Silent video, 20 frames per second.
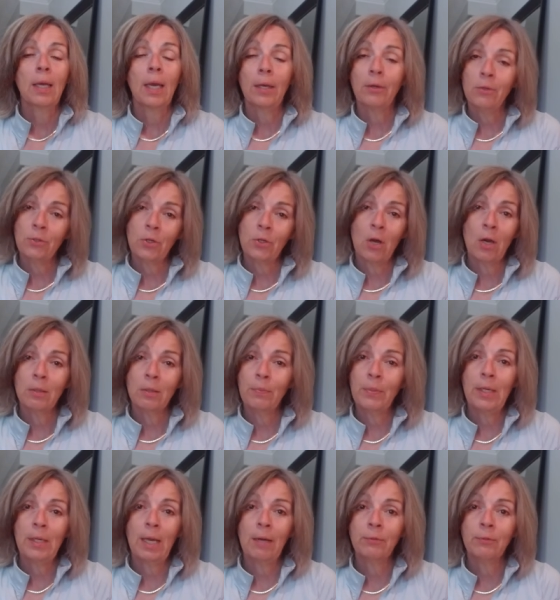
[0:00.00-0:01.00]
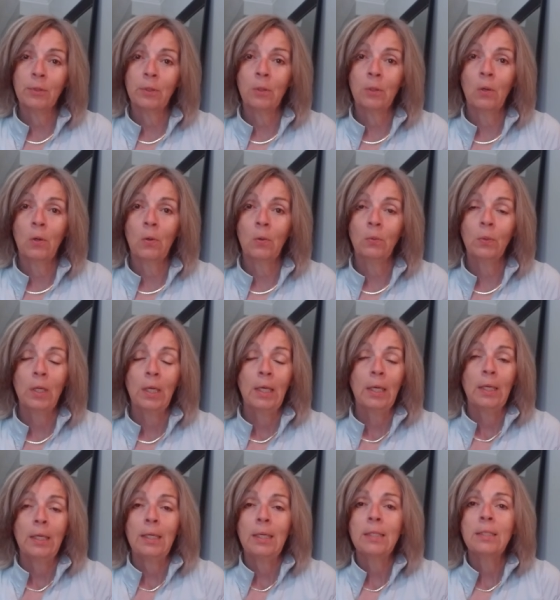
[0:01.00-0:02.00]
can our dog be left alone?
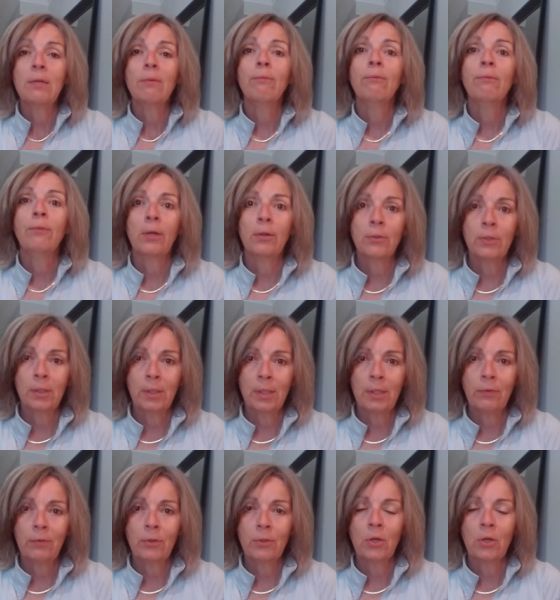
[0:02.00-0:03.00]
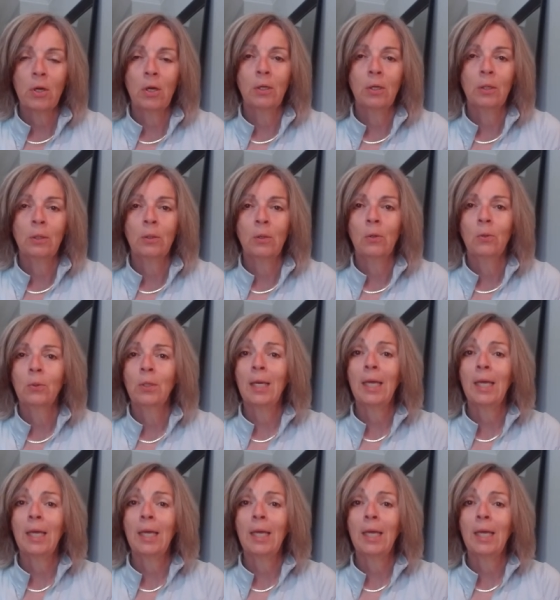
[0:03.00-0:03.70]
Is it fair to leave our dog alone?